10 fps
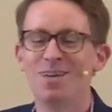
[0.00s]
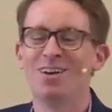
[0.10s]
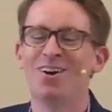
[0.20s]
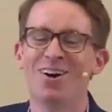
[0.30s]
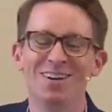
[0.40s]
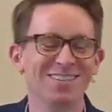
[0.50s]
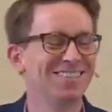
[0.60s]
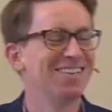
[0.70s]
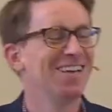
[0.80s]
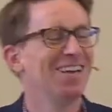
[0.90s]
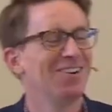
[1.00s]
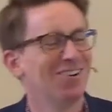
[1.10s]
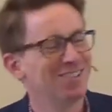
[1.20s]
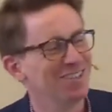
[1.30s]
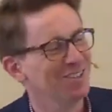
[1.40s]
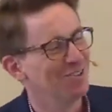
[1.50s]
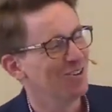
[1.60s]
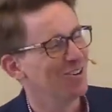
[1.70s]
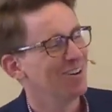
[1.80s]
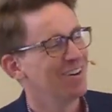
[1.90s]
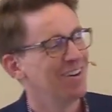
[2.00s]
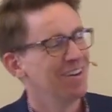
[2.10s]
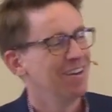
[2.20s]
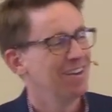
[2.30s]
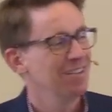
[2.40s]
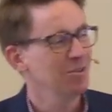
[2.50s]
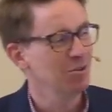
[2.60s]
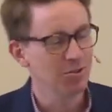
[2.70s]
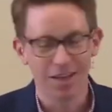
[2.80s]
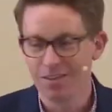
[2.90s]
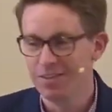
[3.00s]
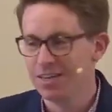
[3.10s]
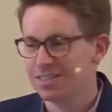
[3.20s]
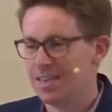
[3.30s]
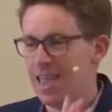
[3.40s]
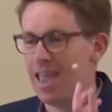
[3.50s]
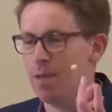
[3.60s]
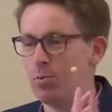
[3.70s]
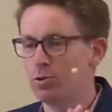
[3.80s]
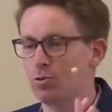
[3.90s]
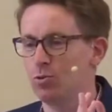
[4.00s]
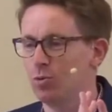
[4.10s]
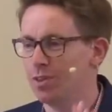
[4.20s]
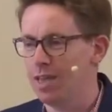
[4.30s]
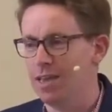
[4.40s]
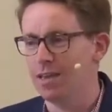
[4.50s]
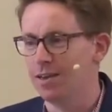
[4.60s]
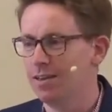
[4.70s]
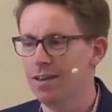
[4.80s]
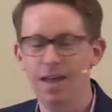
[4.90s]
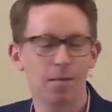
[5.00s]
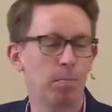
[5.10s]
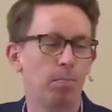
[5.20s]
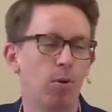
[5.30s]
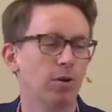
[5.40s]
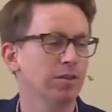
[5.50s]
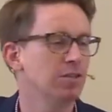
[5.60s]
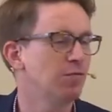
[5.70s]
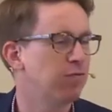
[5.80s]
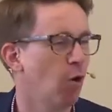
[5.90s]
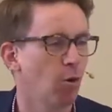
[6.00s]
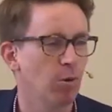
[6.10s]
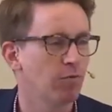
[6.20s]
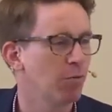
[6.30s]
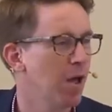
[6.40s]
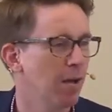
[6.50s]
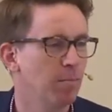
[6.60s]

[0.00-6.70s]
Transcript: Because, what do you know? You know that this episode with Achan, it points you forward from